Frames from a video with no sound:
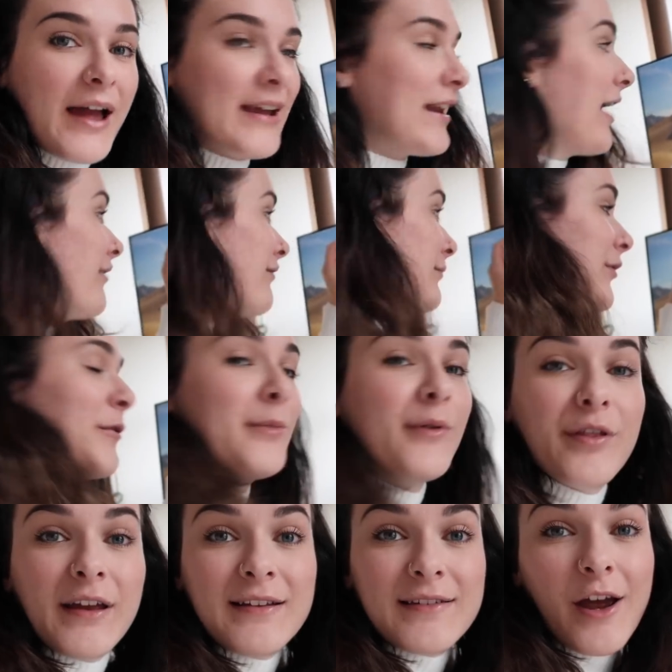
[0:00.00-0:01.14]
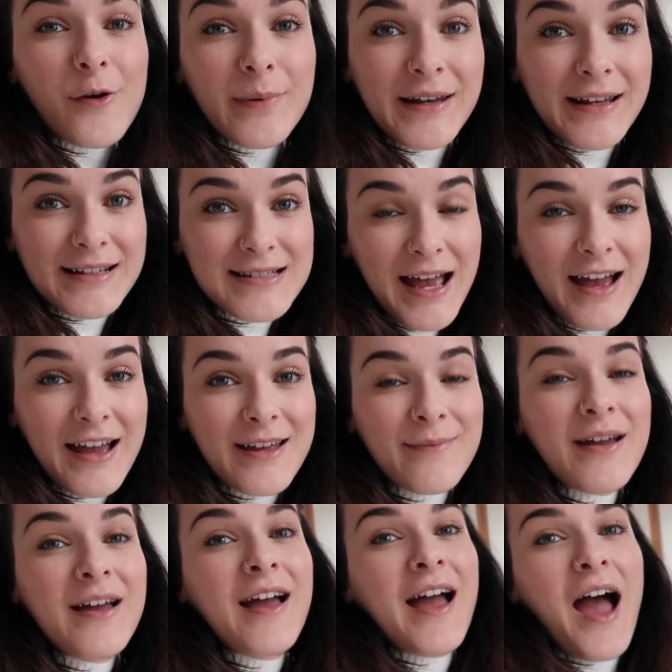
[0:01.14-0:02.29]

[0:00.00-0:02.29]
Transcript: I can have multiple things open at a time.